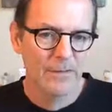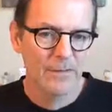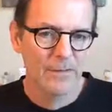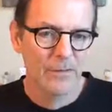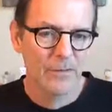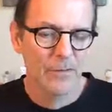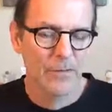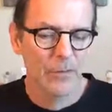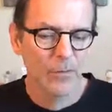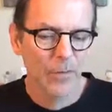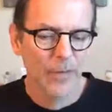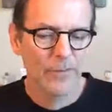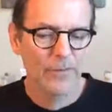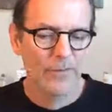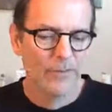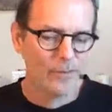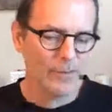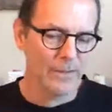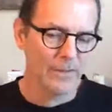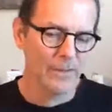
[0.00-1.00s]
or away
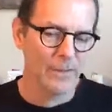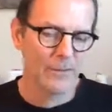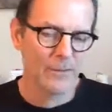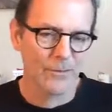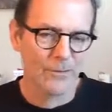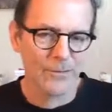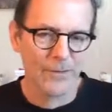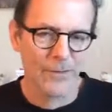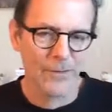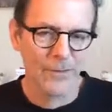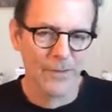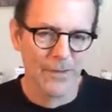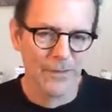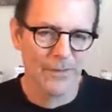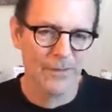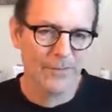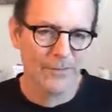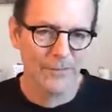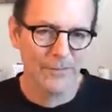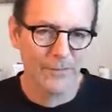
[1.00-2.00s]
from another something,
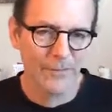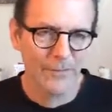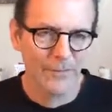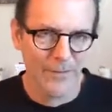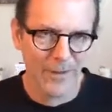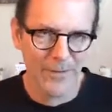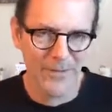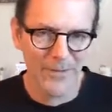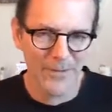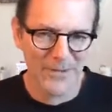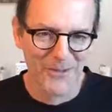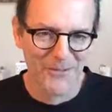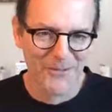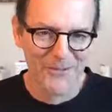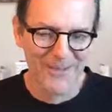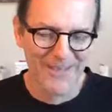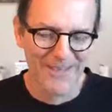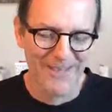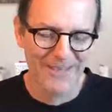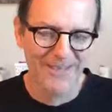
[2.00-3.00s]
if you follow what I'm
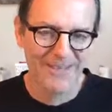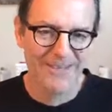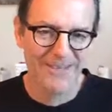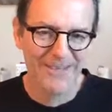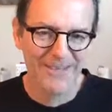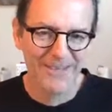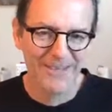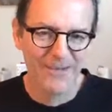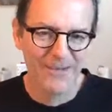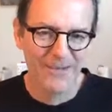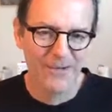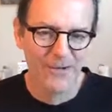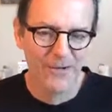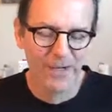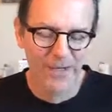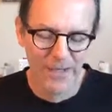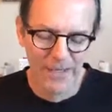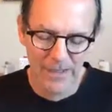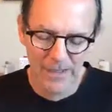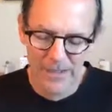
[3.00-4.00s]
saying.
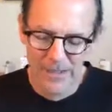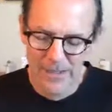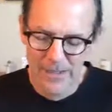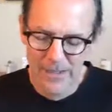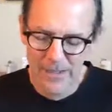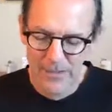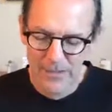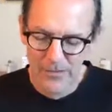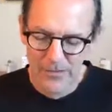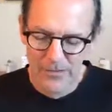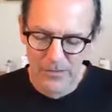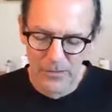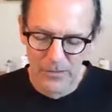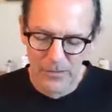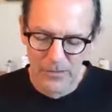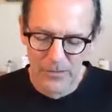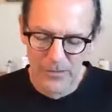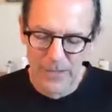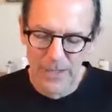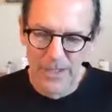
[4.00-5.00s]
Okay? So
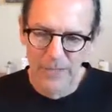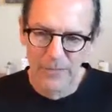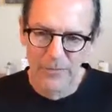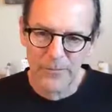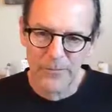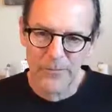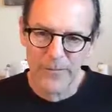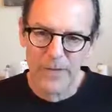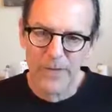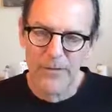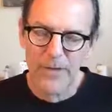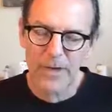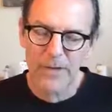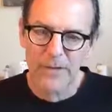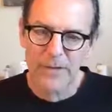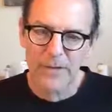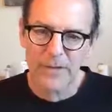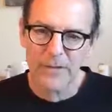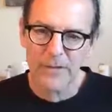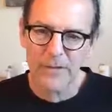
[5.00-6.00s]
you got to figure
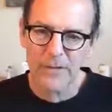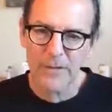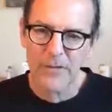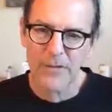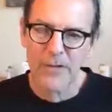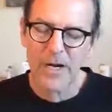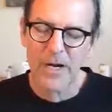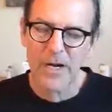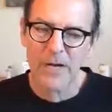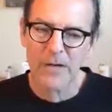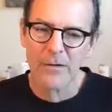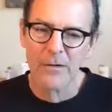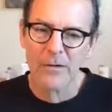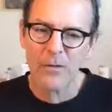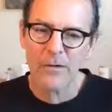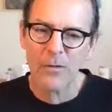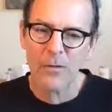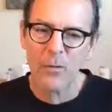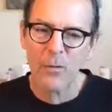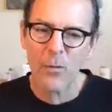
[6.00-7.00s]
out in your heart
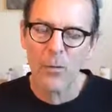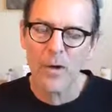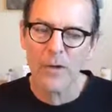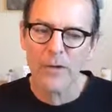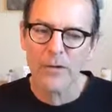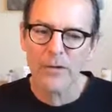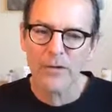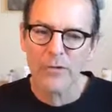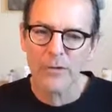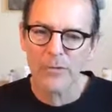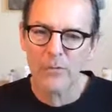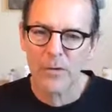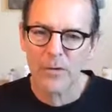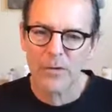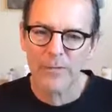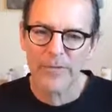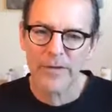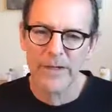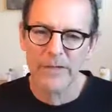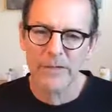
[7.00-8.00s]
what your
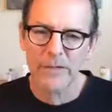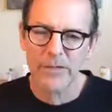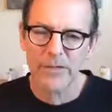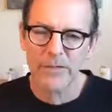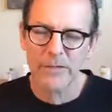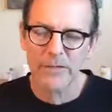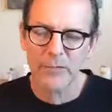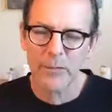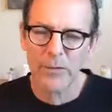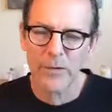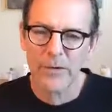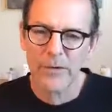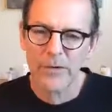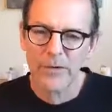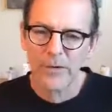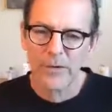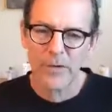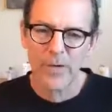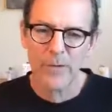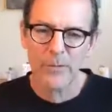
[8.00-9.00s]
motivation is. Where are
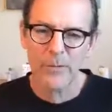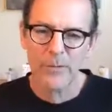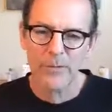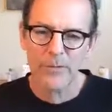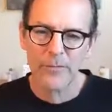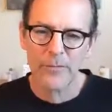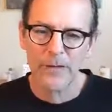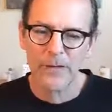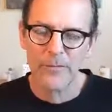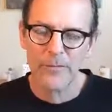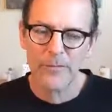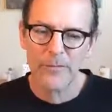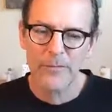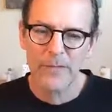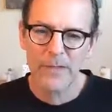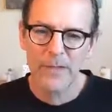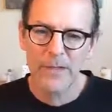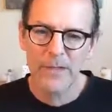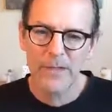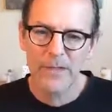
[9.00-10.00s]
you coming from?
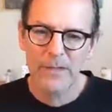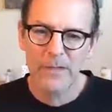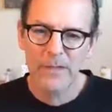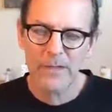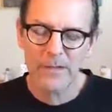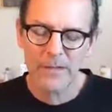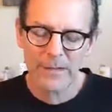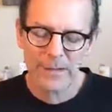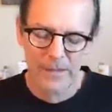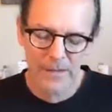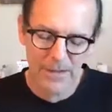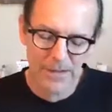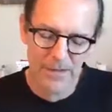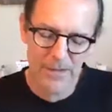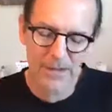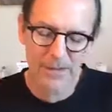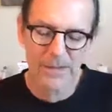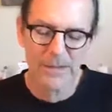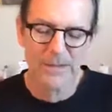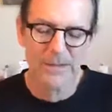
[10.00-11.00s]
I'm
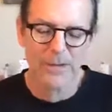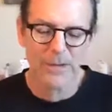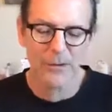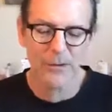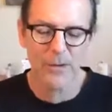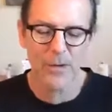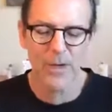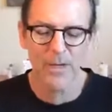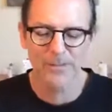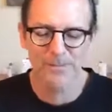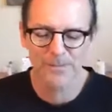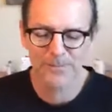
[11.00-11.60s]
going to continue on.